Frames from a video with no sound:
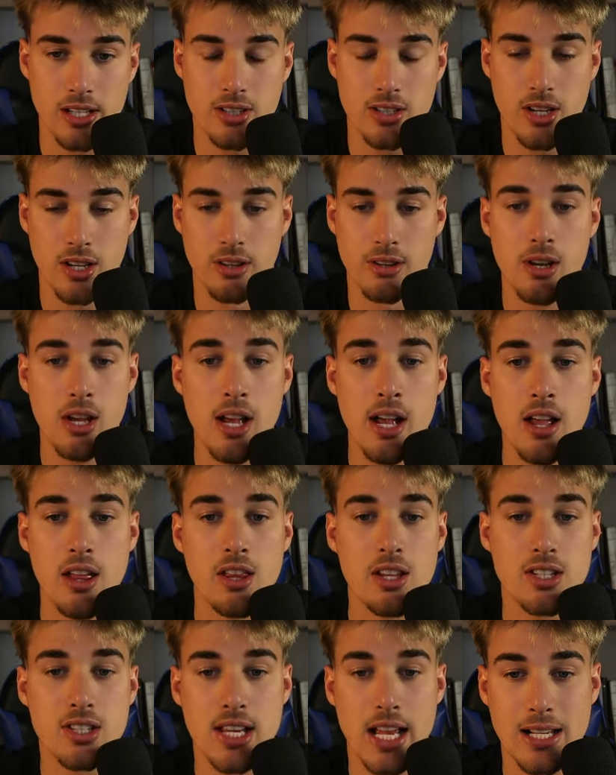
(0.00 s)
So
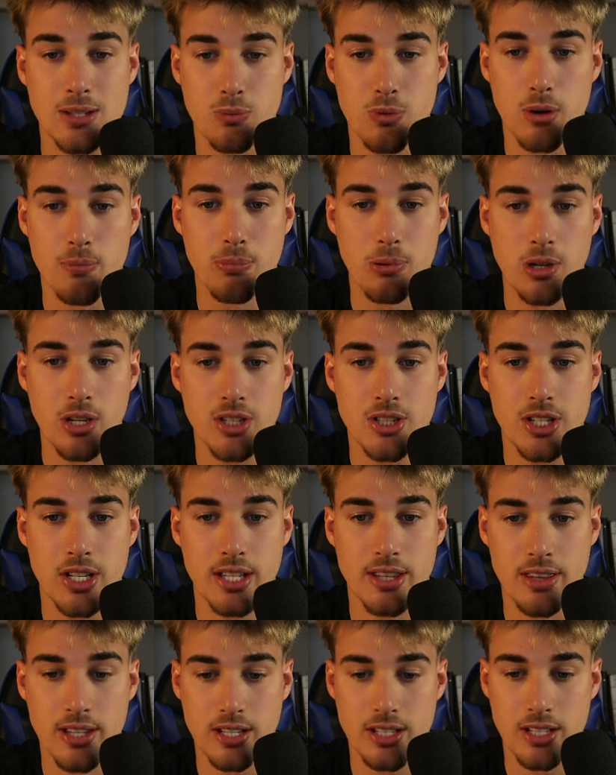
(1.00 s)
the stats were bullish
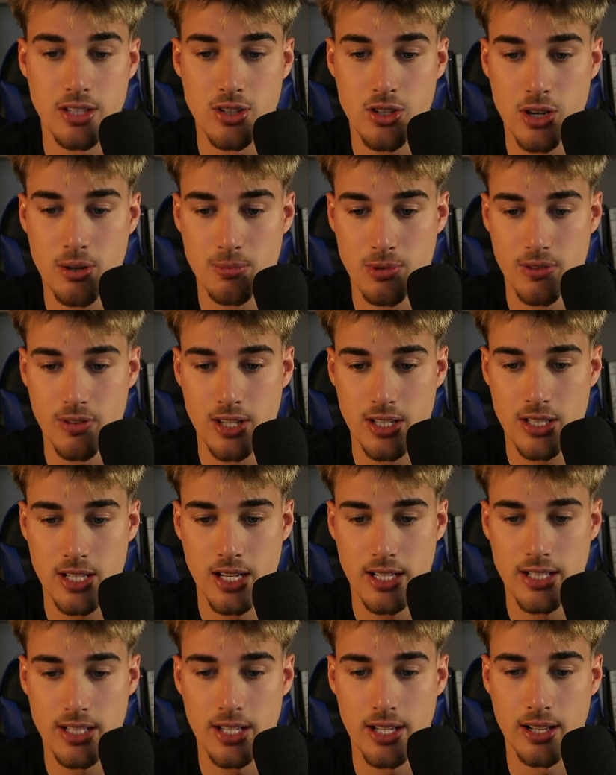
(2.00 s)
in terms of this
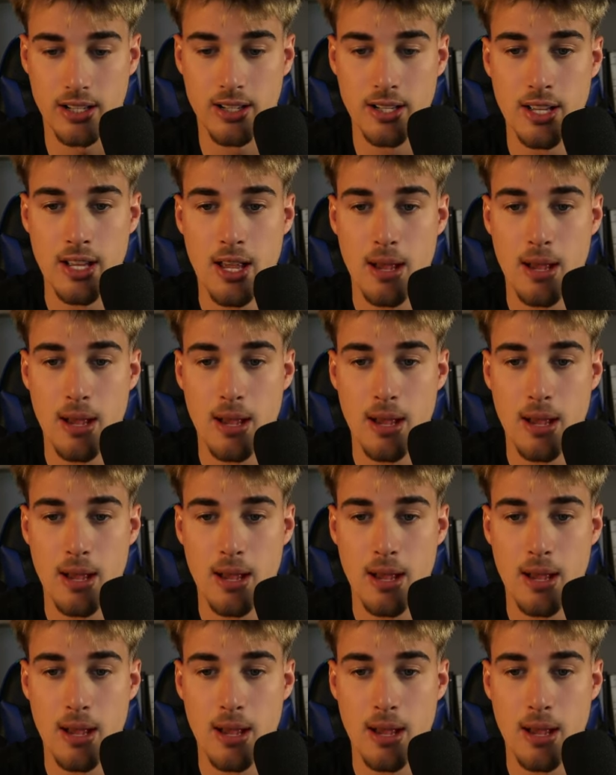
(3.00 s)
idea.